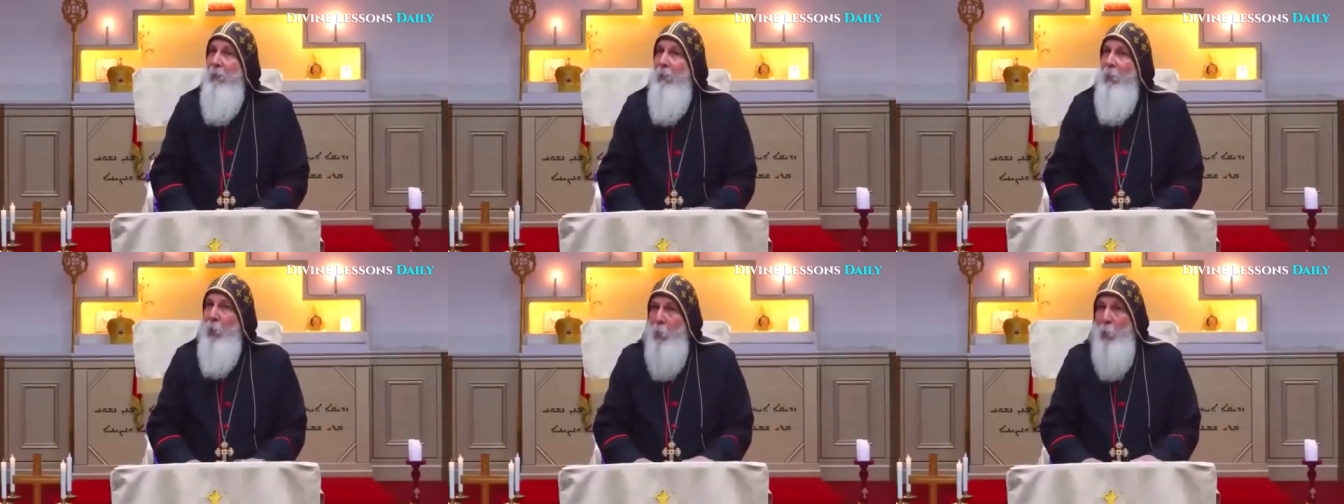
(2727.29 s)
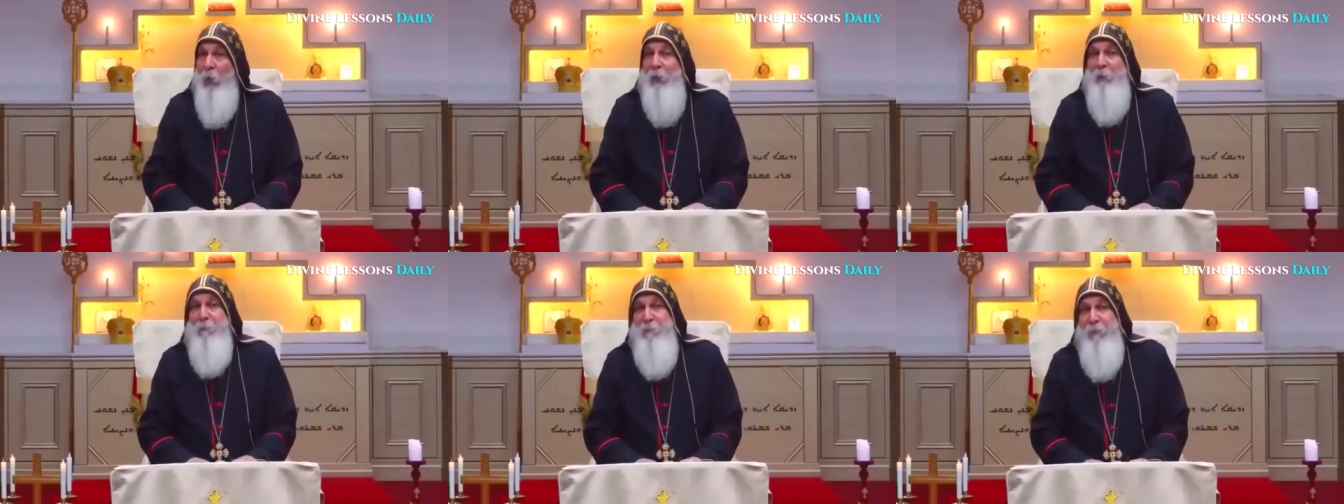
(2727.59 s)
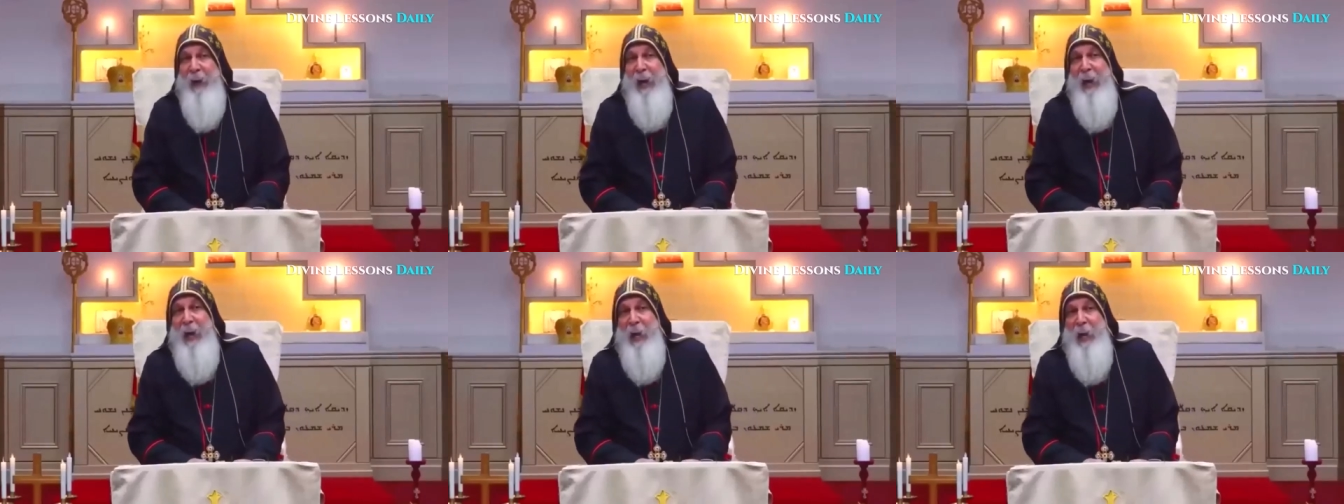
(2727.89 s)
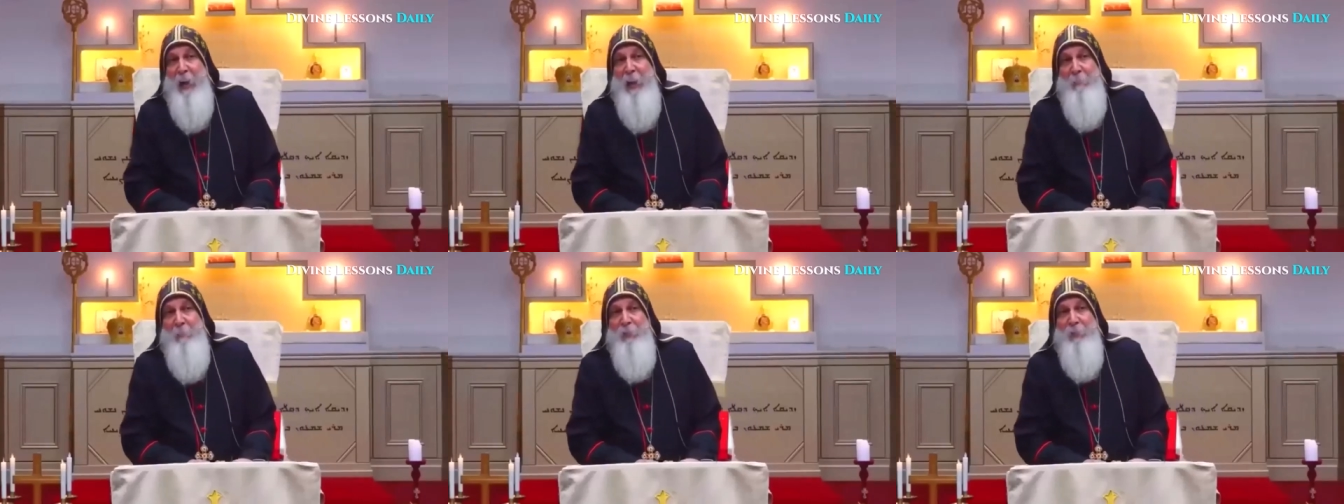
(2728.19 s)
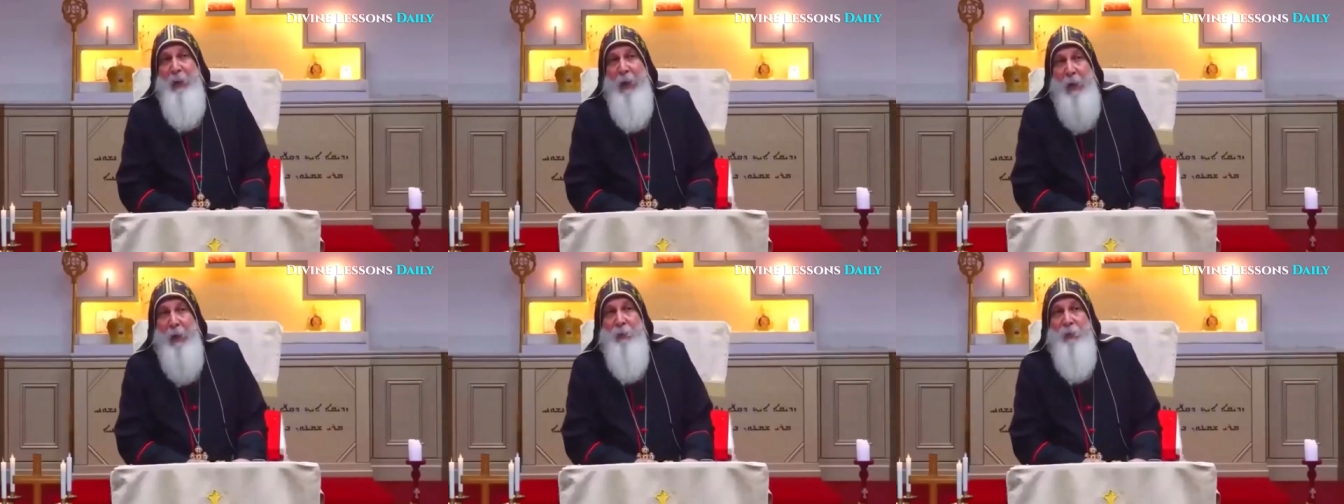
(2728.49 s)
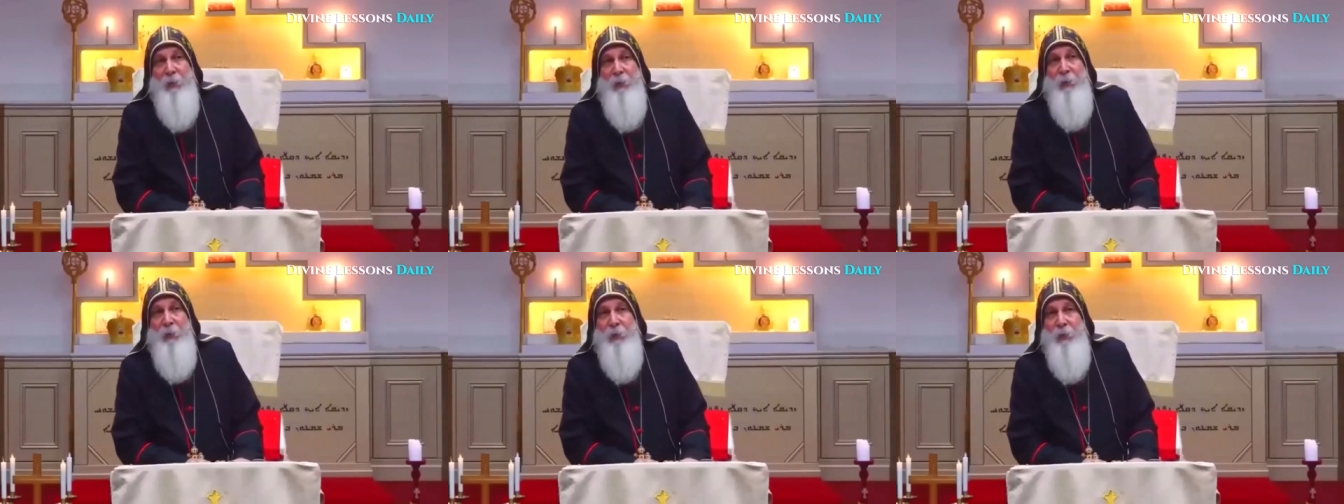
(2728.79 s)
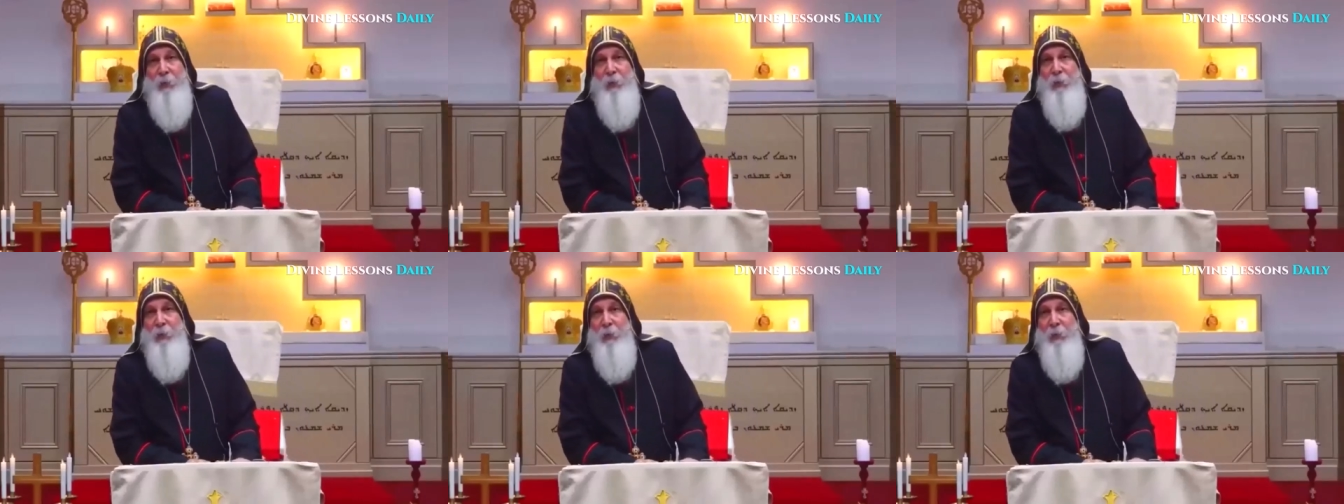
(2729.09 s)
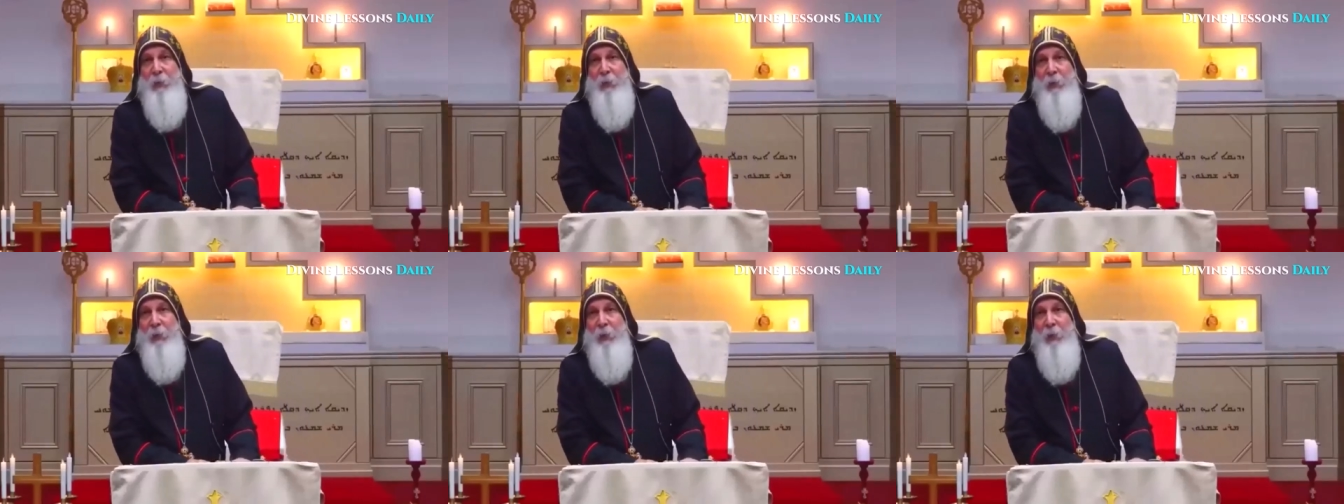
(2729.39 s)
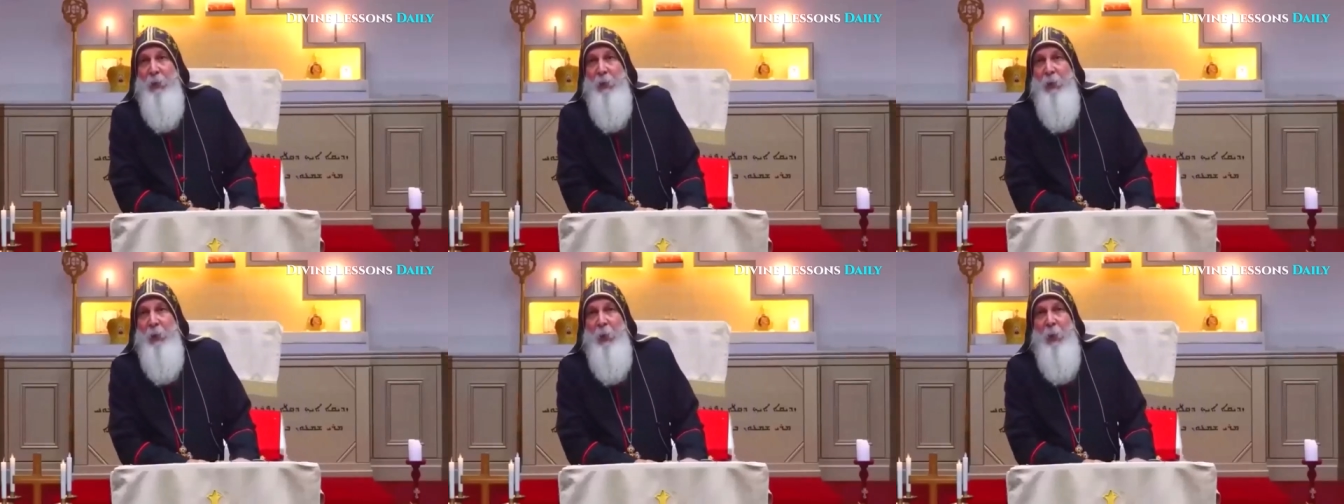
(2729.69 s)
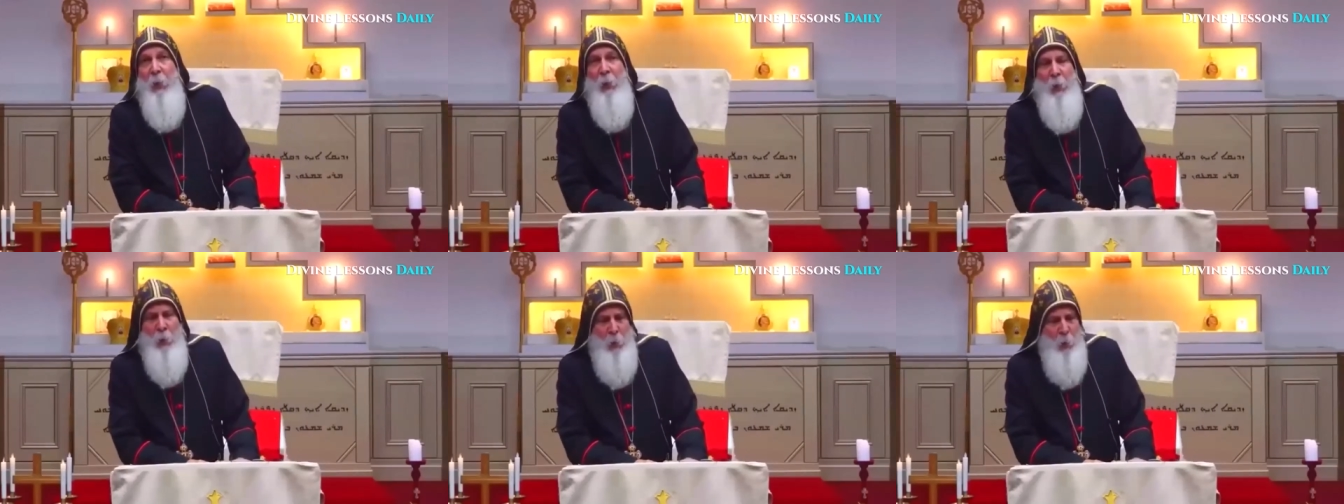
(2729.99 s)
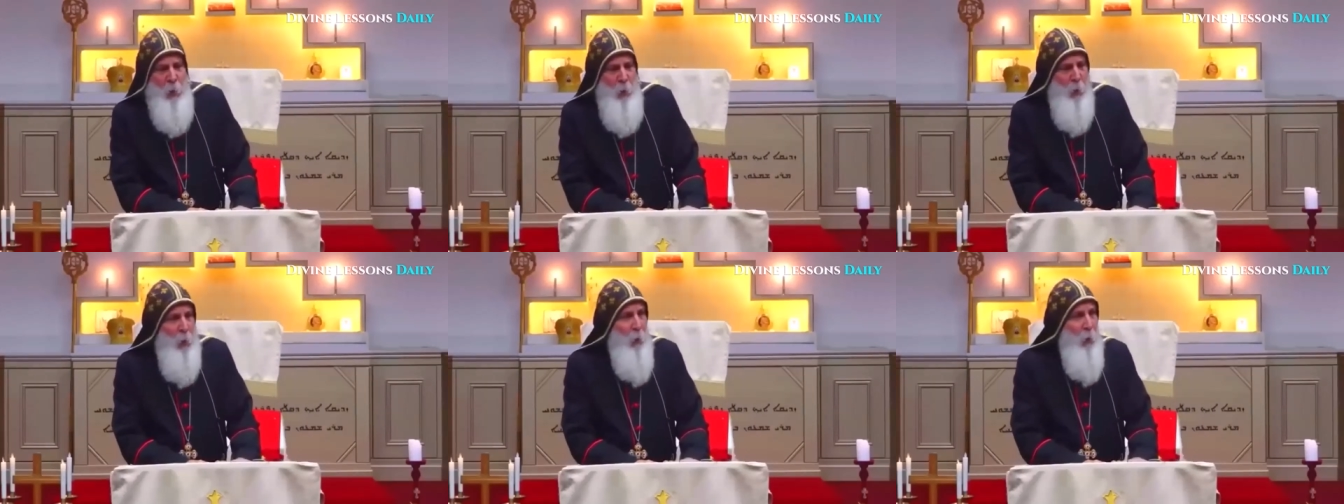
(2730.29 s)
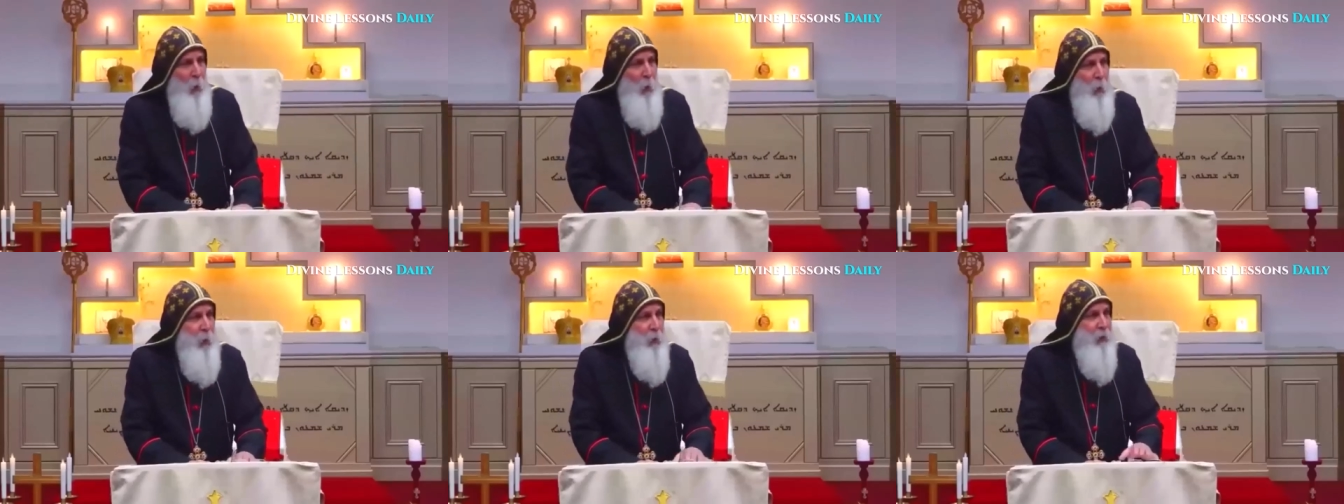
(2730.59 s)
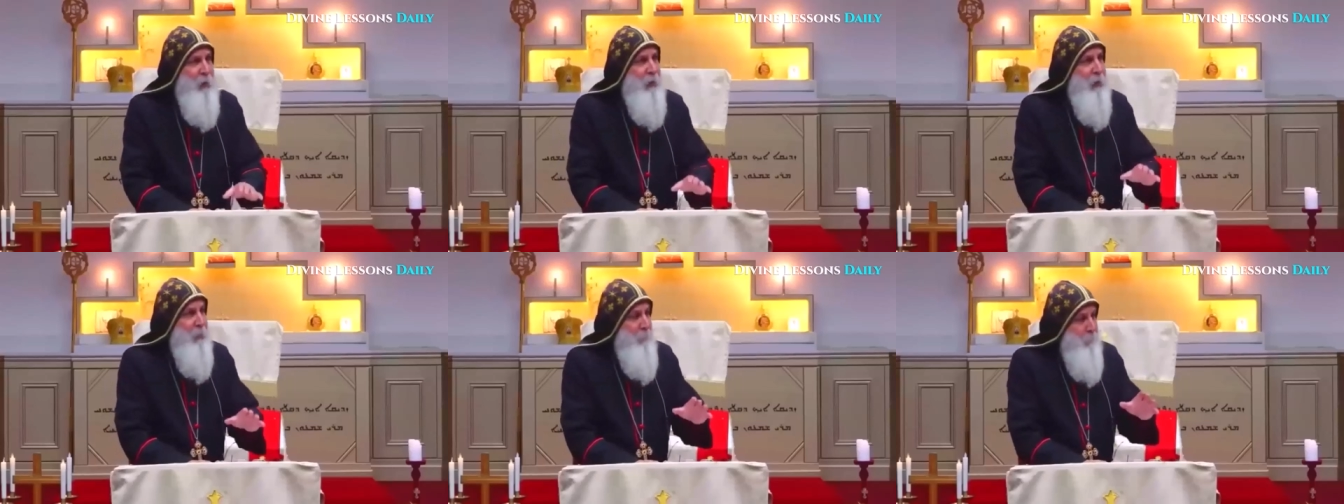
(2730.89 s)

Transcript: Look what fame does. Look